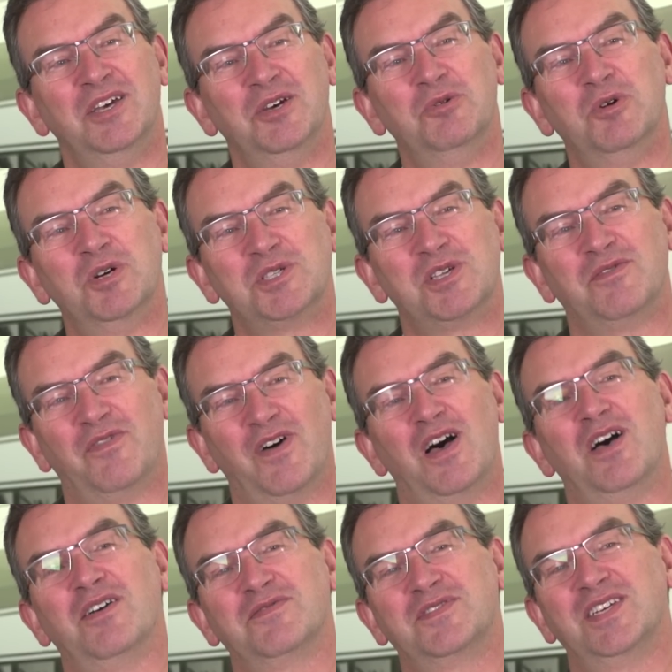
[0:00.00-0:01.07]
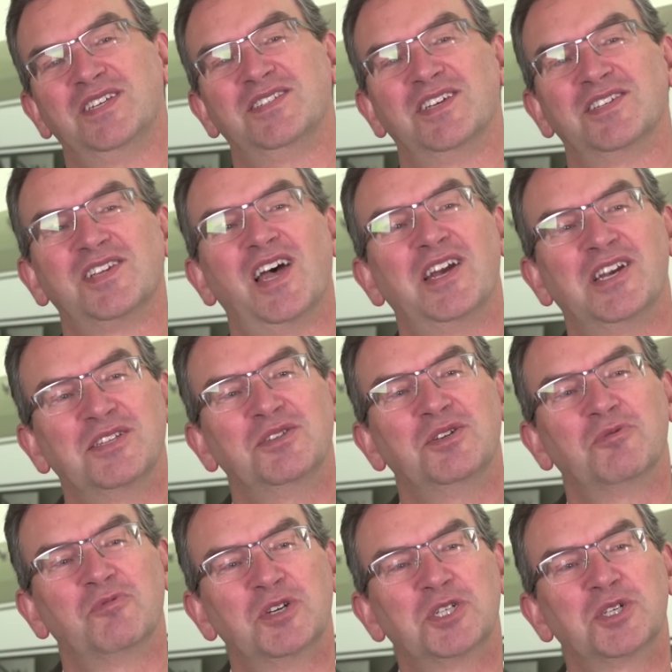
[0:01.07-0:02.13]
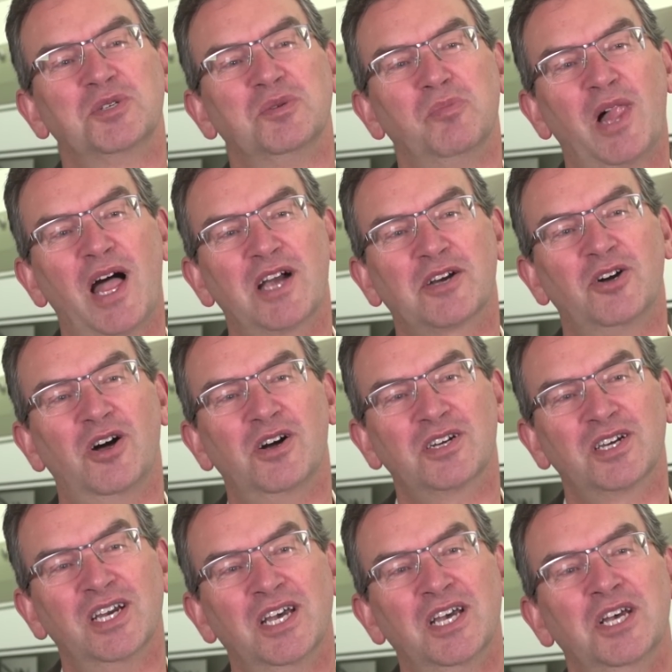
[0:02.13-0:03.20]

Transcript: who was involved in designing the original Blackhawk,